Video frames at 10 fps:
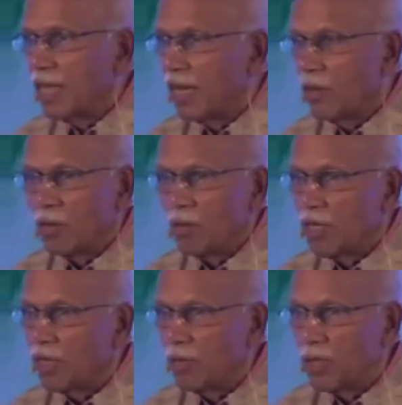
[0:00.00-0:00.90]
I don't have
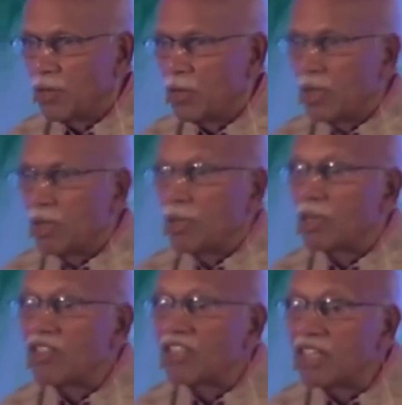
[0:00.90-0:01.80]
money to buy you,
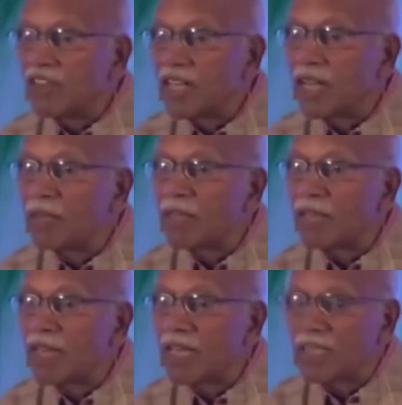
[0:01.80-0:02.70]
but this evening I am
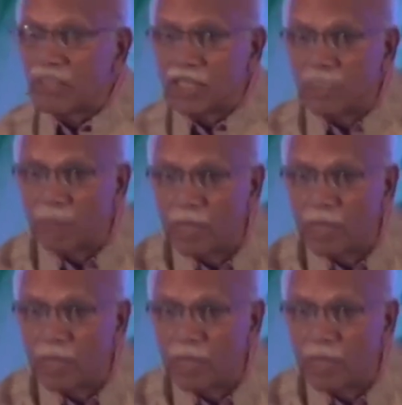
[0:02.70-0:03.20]
giving a lecture in the